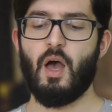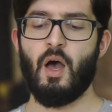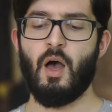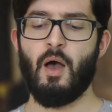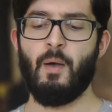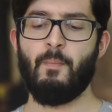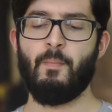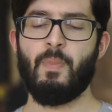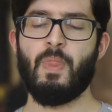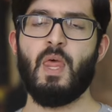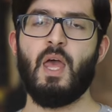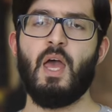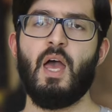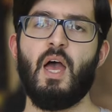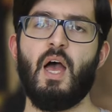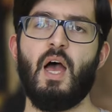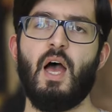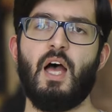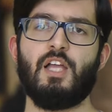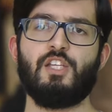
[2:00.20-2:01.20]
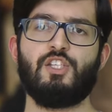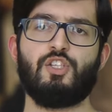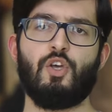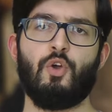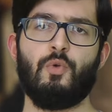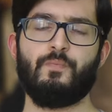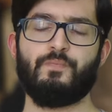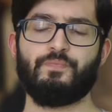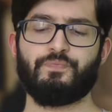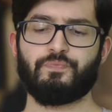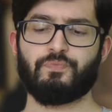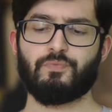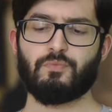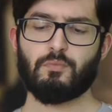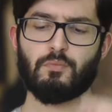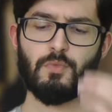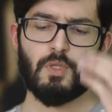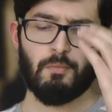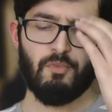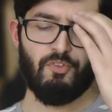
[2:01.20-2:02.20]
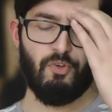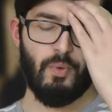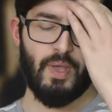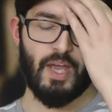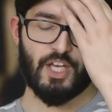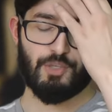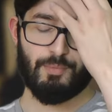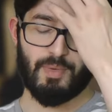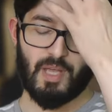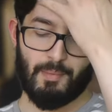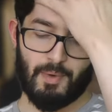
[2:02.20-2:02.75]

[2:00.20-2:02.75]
And so before we actually